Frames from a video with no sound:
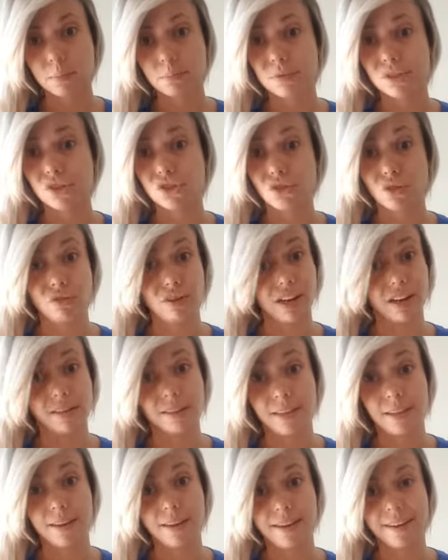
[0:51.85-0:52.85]
So
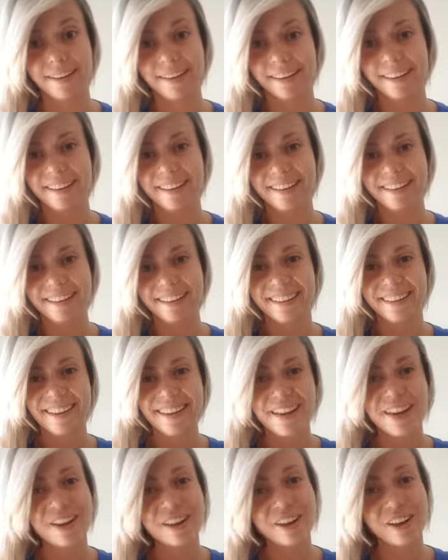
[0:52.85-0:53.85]
lazy.
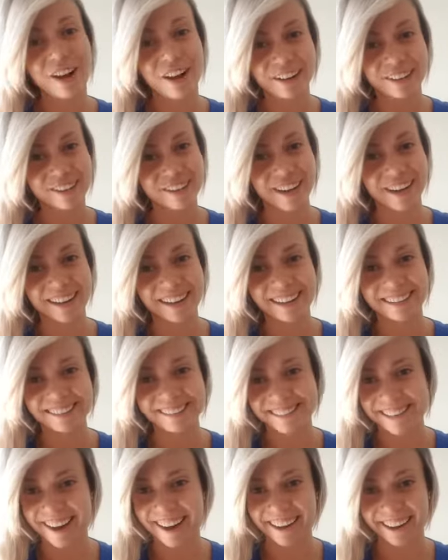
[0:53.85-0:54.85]
Can't drink it
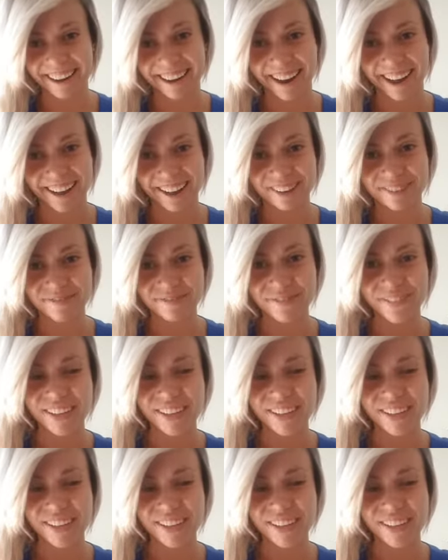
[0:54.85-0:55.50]
standing up.